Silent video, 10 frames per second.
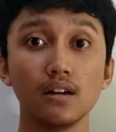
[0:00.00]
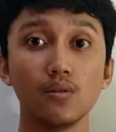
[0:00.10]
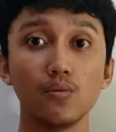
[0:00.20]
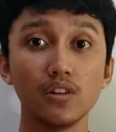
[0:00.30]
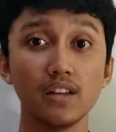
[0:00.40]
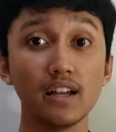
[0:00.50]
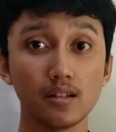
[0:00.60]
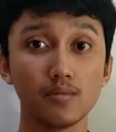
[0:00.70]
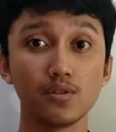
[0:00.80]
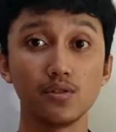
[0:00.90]
what
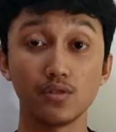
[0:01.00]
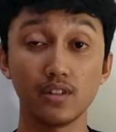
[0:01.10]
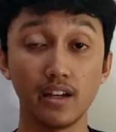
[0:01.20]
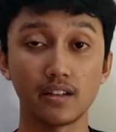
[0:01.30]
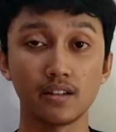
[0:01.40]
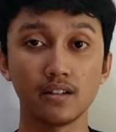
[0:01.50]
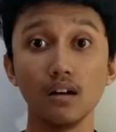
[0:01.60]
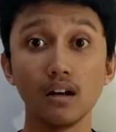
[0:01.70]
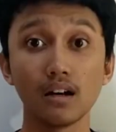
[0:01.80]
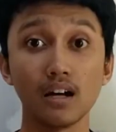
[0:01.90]
items you take.
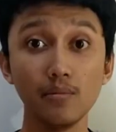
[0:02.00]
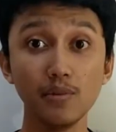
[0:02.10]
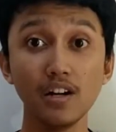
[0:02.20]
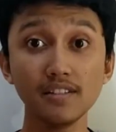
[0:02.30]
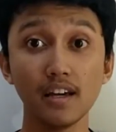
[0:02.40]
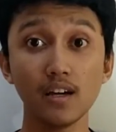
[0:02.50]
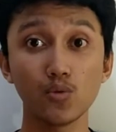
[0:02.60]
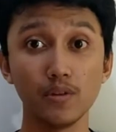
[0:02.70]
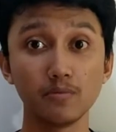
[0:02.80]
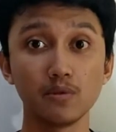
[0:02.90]
Cameras
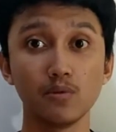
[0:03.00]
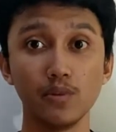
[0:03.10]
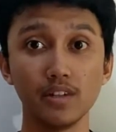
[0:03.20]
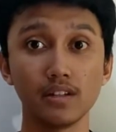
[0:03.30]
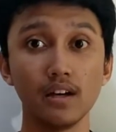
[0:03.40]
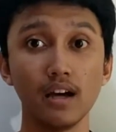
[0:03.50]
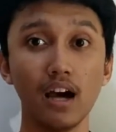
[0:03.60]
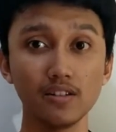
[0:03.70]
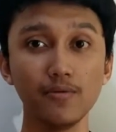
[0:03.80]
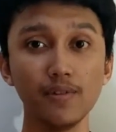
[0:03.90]
equipped with
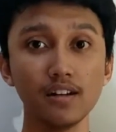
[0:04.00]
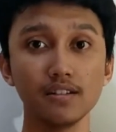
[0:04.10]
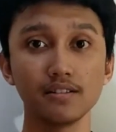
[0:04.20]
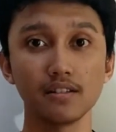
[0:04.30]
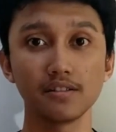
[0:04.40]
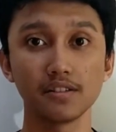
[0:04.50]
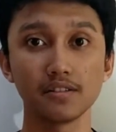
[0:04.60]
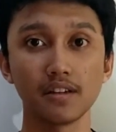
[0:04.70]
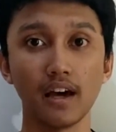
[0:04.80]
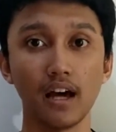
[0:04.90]
artificial
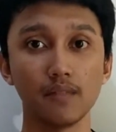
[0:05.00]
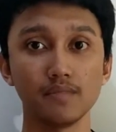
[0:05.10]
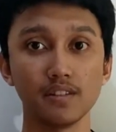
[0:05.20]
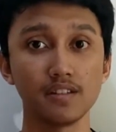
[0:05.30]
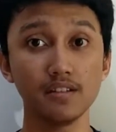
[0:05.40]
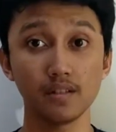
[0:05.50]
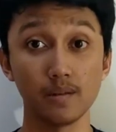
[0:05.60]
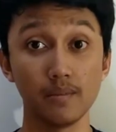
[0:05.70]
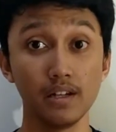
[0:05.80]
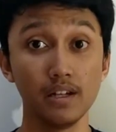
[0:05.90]
intelligence help the
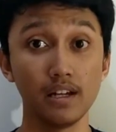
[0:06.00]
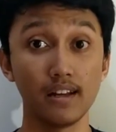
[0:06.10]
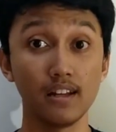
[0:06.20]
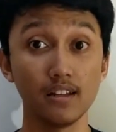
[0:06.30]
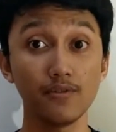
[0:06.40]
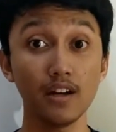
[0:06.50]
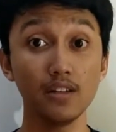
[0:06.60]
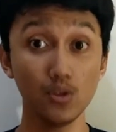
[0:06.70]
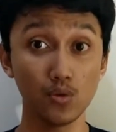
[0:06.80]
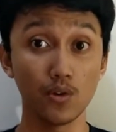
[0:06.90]
system identify
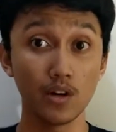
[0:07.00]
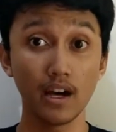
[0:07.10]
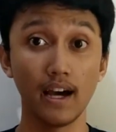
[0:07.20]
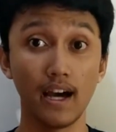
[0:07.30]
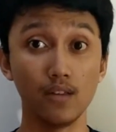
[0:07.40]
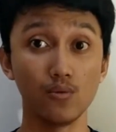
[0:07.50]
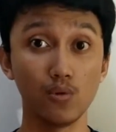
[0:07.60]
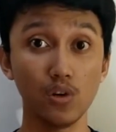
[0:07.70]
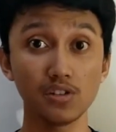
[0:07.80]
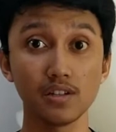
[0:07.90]
you and
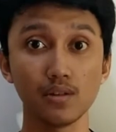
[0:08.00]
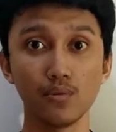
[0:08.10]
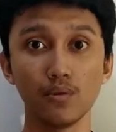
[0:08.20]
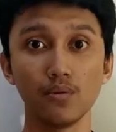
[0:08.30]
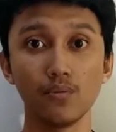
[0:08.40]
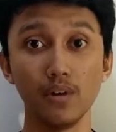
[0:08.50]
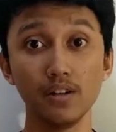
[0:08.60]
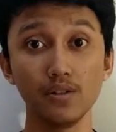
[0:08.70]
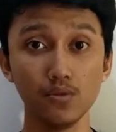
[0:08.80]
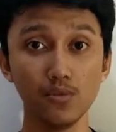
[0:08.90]
watch
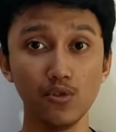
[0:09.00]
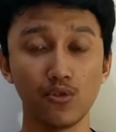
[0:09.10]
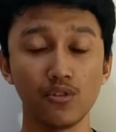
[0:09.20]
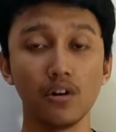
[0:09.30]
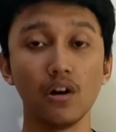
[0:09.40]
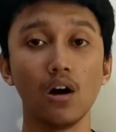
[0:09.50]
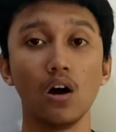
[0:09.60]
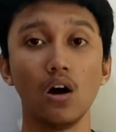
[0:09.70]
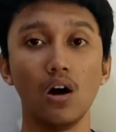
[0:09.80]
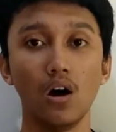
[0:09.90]
where you move.
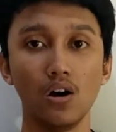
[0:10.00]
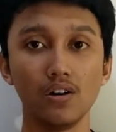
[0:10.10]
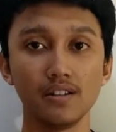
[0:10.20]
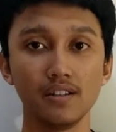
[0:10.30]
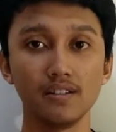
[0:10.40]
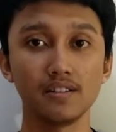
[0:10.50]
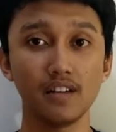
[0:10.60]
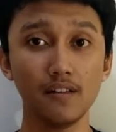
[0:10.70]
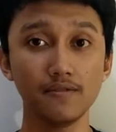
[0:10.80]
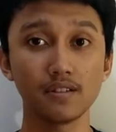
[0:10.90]
On the
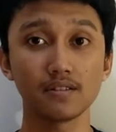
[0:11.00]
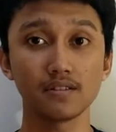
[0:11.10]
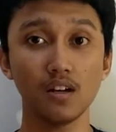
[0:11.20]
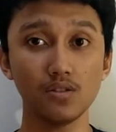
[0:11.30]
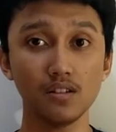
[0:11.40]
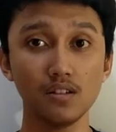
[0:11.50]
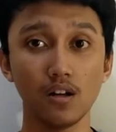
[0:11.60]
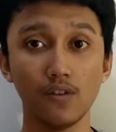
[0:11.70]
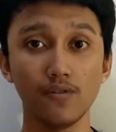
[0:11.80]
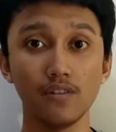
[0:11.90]
shelves, thousands
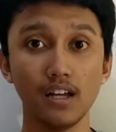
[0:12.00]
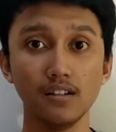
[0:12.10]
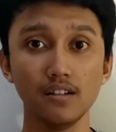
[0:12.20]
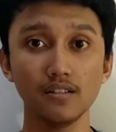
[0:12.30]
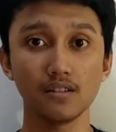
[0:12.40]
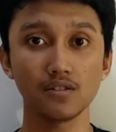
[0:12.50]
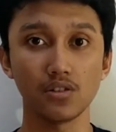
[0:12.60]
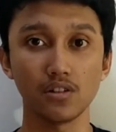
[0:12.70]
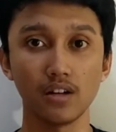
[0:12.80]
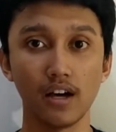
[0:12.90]
of LiDAR
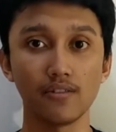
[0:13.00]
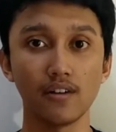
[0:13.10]
sensors have